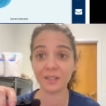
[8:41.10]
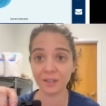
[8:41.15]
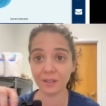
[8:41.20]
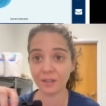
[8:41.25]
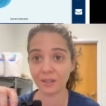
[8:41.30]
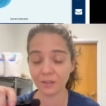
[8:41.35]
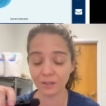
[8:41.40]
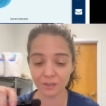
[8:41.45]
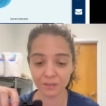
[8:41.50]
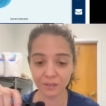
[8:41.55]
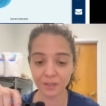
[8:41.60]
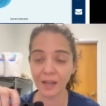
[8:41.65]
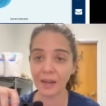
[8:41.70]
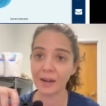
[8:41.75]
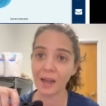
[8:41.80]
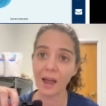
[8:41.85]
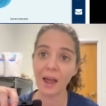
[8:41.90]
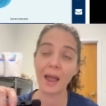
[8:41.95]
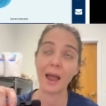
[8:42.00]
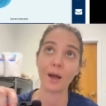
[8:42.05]
bit,
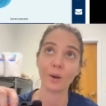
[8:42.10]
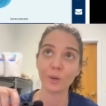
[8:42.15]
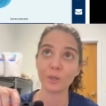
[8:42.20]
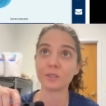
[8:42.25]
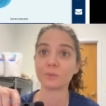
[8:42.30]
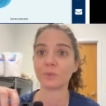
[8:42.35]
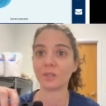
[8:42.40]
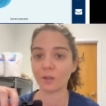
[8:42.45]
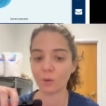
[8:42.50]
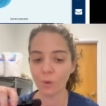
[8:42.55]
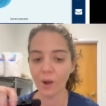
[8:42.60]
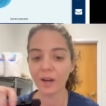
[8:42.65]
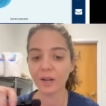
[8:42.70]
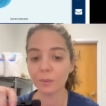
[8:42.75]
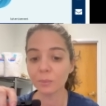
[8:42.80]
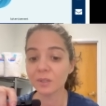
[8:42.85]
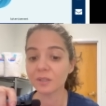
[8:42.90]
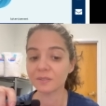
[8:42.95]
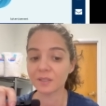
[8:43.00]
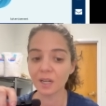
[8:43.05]
not hours, but
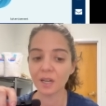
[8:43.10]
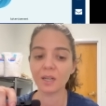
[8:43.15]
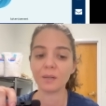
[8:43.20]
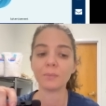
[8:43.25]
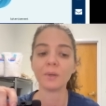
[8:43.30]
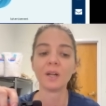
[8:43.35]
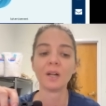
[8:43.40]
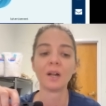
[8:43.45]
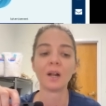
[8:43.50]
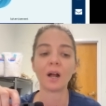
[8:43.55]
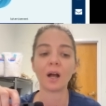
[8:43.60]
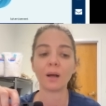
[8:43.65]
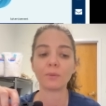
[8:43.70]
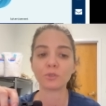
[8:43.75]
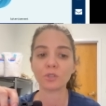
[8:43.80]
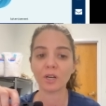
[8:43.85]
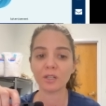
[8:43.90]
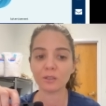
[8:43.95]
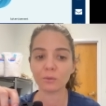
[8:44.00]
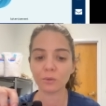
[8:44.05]
quite a bit of time
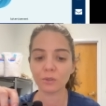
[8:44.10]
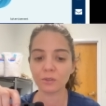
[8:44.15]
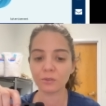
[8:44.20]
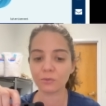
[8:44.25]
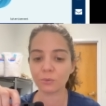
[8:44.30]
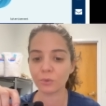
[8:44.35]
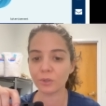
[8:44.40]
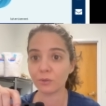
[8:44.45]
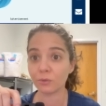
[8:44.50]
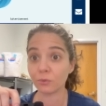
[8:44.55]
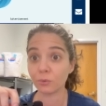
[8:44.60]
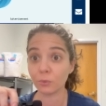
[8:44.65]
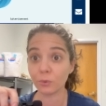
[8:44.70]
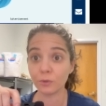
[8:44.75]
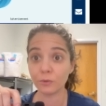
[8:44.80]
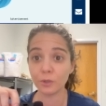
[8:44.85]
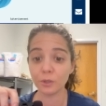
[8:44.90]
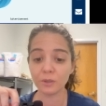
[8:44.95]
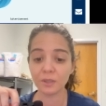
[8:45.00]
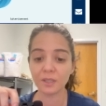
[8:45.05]
um, trying to re
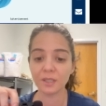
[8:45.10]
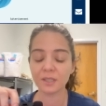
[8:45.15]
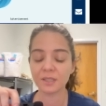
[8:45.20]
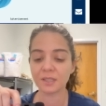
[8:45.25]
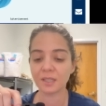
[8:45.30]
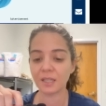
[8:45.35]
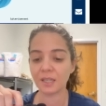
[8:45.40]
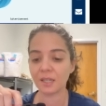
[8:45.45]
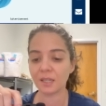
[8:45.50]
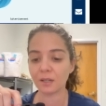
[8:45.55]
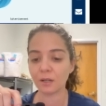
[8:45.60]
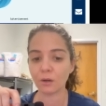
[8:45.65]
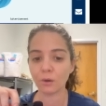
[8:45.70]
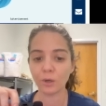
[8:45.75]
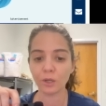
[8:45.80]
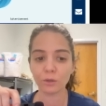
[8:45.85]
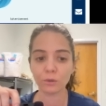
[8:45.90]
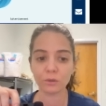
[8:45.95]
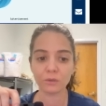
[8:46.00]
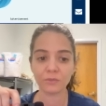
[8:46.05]
review this and
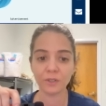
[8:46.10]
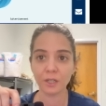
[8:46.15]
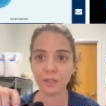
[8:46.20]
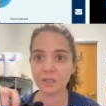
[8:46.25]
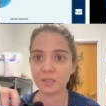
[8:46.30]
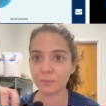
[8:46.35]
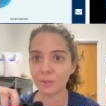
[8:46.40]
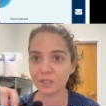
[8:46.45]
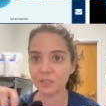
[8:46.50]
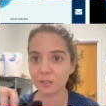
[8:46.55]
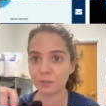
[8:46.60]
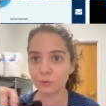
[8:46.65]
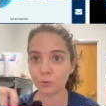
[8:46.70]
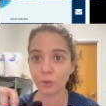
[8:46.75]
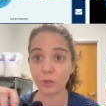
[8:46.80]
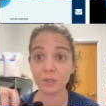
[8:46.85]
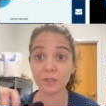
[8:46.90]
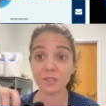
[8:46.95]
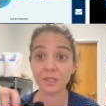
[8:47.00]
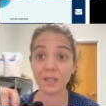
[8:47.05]
going through various message
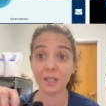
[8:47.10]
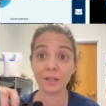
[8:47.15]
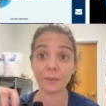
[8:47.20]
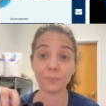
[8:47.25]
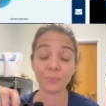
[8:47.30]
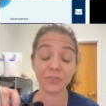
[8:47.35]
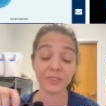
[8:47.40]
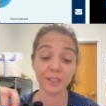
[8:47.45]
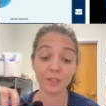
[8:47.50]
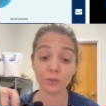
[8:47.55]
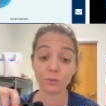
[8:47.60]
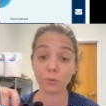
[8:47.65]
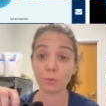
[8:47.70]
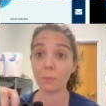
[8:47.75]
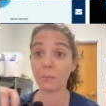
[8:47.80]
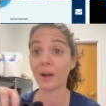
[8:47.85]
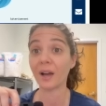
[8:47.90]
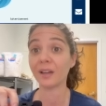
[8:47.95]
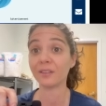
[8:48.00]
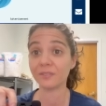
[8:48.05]
boards and things
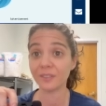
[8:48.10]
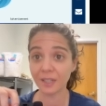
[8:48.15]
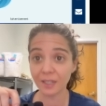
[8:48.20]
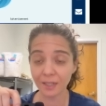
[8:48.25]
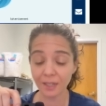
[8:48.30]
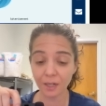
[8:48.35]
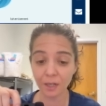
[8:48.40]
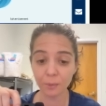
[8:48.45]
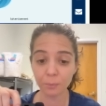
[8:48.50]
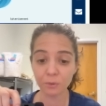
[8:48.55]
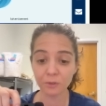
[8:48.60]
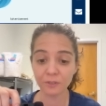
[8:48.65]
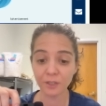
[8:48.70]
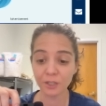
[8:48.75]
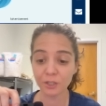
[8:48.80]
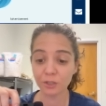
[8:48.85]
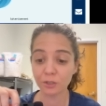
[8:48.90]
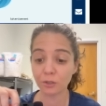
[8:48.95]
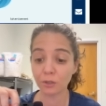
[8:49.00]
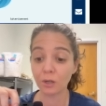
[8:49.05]
through my veterinary
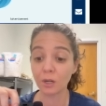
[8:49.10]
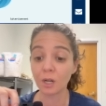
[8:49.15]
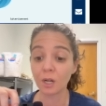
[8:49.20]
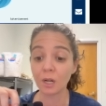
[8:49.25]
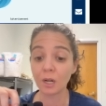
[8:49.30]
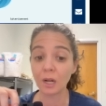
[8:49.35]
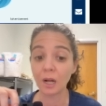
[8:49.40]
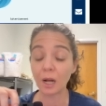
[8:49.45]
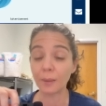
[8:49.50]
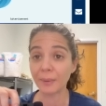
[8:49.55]
professional